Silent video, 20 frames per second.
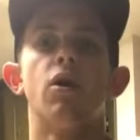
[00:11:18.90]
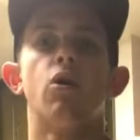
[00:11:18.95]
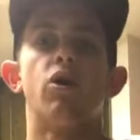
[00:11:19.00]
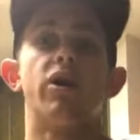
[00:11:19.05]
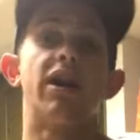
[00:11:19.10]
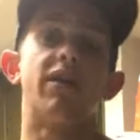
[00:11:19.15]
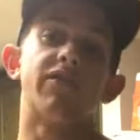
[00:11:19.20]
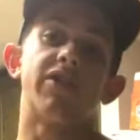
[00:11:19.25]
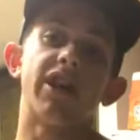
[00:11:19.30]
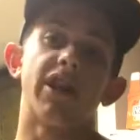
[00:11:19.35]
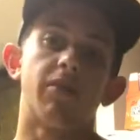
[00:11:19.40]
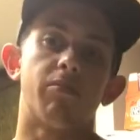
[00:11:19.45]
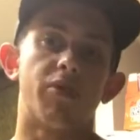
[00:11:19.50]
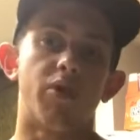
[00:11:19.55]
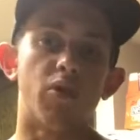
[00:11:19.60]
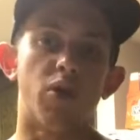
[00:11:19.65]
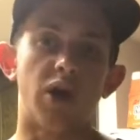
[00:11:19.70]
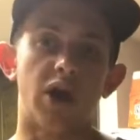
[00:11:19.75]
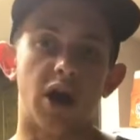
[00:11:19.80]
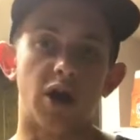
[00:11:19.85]
or never taken a
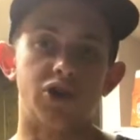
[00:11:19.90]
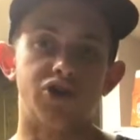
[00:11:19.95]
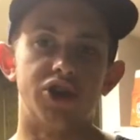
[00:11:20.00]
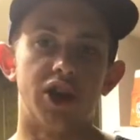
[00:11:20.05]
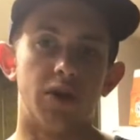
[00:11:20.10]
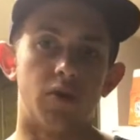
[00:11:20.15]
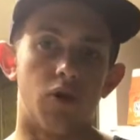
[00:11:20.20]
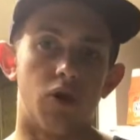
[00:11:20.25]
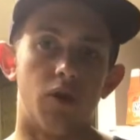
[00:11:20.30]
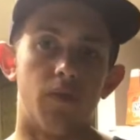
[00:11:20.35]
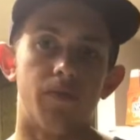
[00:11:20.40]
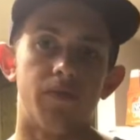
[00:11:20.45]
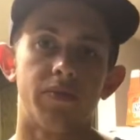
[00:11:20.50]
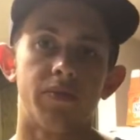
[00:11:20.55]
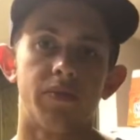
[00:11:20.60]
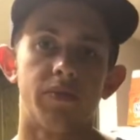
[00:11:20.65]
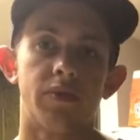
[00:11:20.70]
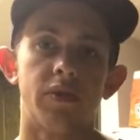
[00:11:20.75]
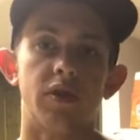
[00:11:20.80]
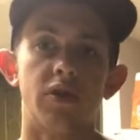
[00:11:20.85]
pre-workout in general,
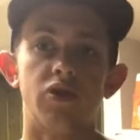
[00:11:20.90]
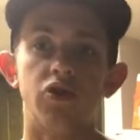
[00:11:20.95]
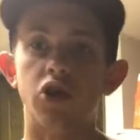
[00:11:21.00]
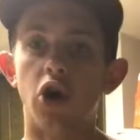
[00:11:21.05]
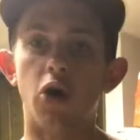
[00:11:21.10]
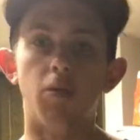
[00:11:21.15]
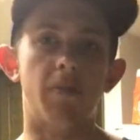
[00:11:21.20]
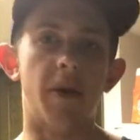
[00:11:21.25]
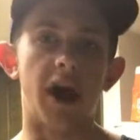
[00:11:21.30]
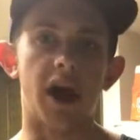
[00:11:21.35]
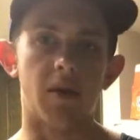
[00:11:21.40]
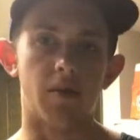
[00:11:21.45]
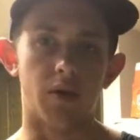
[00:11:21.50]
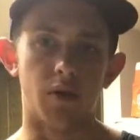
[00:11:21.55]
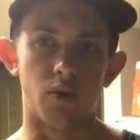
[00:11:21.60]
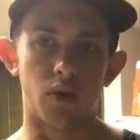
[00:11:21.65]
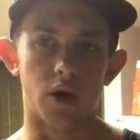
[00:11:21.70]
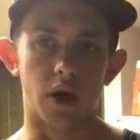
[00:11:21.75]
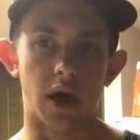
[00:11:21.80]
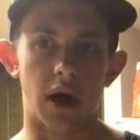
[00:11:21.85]
don't buy a
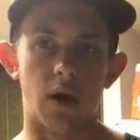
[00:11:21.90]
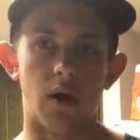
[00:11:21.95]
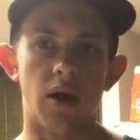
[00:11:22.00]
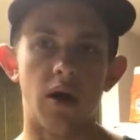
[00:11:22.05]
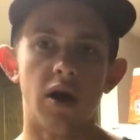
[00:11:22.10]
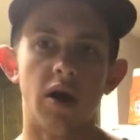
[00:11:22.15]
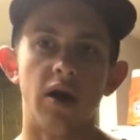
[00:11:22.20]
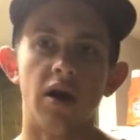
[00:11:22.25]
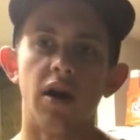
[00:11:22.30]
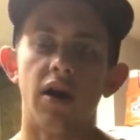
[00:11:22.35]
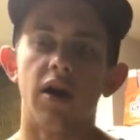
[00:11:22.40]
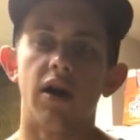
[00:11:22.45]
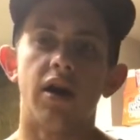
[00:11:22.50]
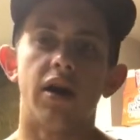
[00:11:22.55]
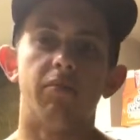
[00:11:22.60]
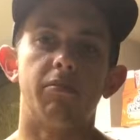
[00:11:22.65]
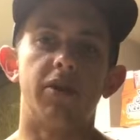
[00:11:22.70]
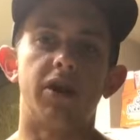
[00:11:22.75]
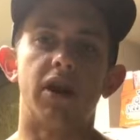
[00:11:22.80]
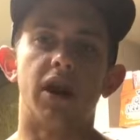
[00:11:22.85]
pre-workout,
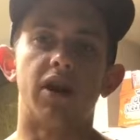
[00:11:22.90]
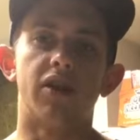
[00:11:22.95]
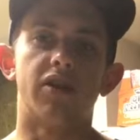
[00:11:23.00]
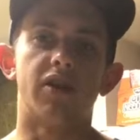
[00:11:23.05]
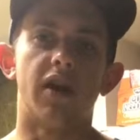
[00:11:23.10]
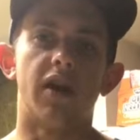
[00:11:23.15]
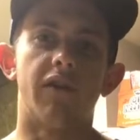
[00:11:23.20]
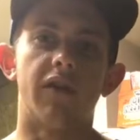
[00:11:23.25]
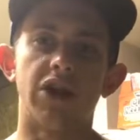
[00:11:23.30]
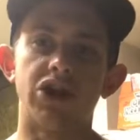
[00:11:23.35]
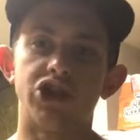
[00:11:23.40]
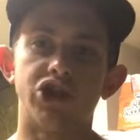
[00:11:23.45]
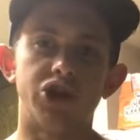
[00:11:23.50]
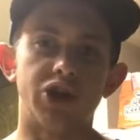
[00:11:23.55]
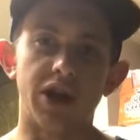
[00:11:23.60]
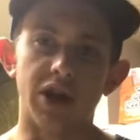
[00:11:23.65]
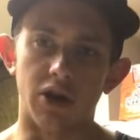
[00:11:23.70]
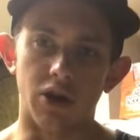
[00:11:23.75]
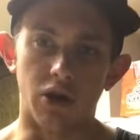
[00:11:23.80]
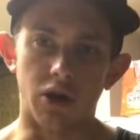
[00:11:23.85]
because eventually you
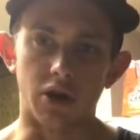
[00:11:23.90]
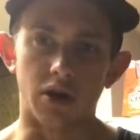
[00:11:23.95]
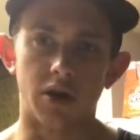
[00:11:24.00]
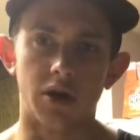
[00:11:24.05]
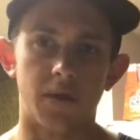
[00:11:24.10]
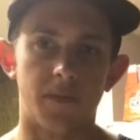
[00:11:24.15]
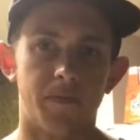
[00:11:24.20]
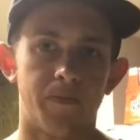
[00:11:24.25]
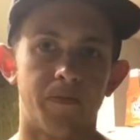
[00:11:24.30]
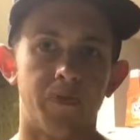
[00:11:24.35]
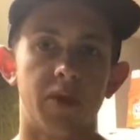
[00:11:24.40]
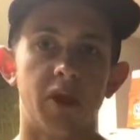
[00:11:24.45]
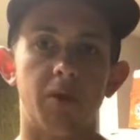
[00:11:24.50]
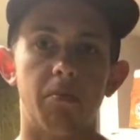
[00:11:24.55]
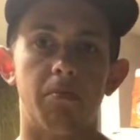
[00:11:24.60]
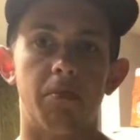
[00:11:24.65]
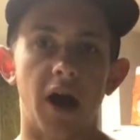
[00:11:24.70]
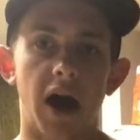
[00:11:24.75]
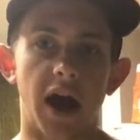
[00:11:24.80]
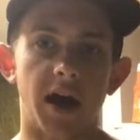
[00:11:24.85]
get hooked.
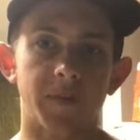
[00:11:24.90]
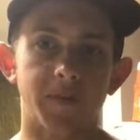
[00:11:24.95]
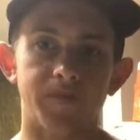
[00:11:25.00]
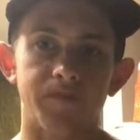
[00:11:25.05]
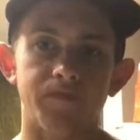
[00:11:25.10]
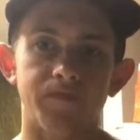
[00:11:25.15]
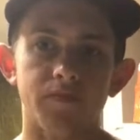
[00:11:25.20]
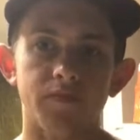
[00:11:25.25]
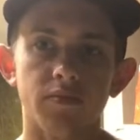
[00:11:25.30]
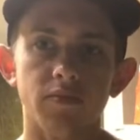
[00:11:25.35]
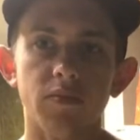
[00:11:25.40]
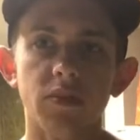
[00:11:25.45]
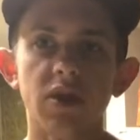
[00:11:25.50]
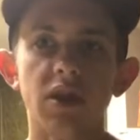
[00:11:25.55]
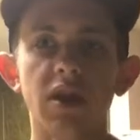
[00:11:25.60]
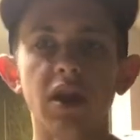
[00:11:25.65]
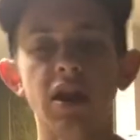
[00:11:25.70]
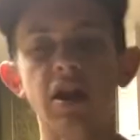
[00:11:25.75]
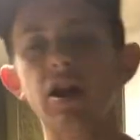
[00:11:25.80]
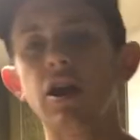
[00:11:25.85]
But
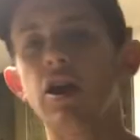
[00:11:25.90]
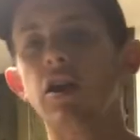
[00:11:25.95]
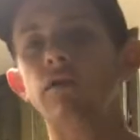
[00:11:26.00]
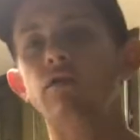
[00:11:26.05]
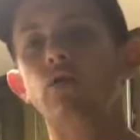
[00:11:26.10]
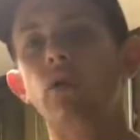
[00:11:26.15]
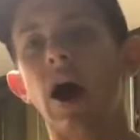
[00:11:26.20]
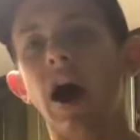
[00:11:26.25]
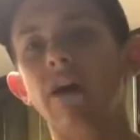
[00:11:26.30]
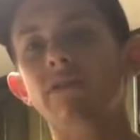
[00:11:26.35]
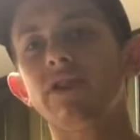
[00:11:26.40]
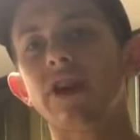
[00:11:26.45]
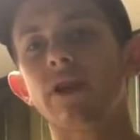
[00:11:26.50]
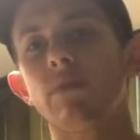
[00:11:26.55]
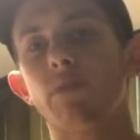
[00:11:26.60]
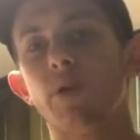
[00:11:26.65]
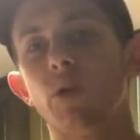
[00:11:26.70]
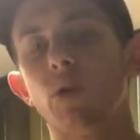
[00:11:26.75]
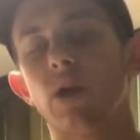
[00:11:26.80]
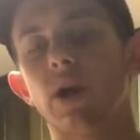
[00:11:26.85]
if you have
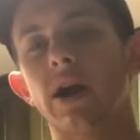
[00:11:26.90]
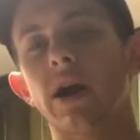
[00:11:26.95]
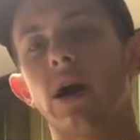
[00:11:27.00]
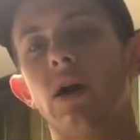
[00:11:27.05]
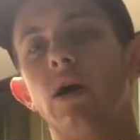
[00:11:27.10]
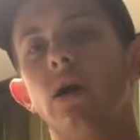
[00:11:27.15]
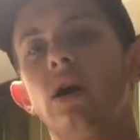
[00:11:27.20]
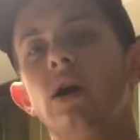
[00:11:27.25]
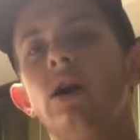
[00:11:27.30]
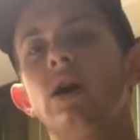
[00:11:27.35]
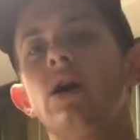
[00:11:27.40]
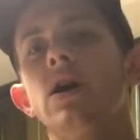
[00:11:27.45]
taken pre-workout